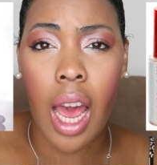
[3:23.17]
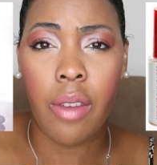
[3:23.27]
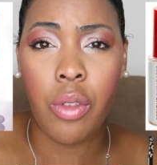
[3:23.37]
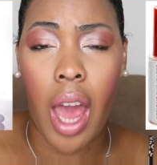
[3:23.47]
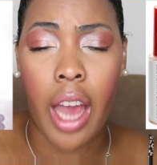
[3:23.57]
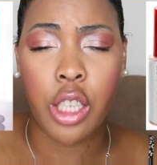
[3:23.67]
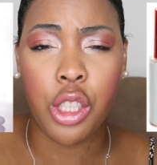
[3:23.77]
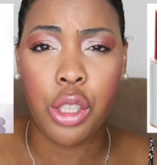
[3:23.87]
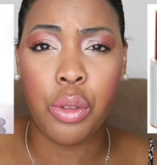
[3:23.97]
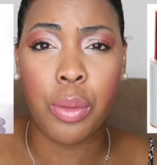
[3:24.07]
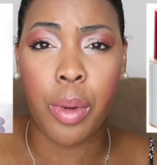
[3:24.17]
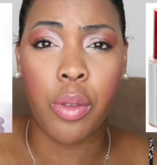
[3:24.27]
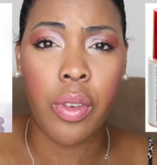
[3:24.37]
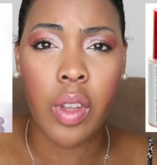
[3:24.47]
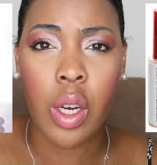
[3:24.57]
I've actually used
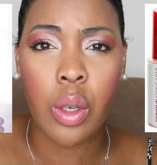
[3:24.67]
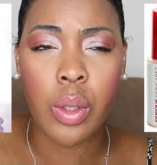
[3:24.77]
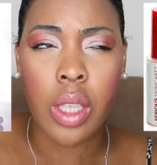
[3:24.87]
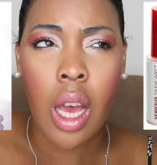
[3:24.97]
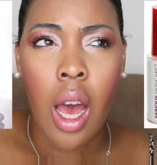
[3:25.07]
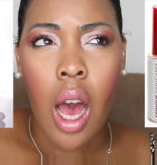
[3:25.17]
both of those.